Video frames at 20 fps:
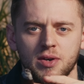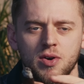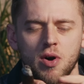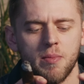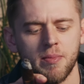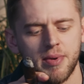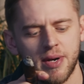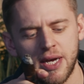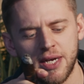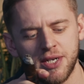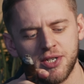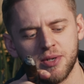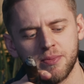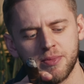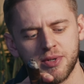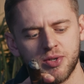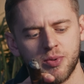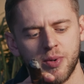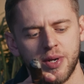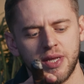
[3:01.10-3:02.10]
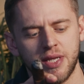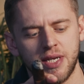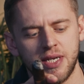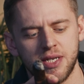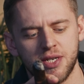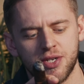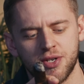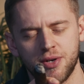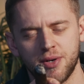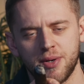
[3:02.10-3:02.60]
combination between
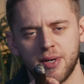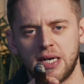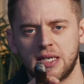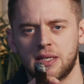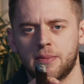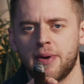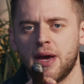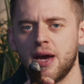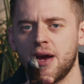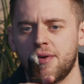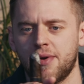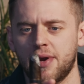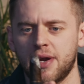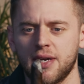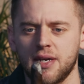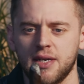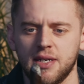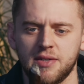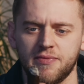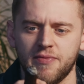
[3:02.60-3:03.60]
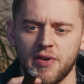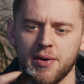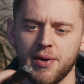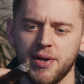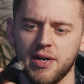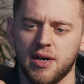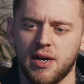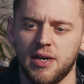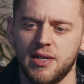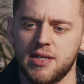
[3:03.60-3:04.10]
these two as a pairing is
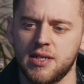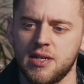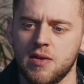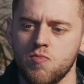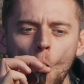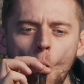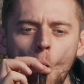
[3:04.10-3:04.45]
very nice.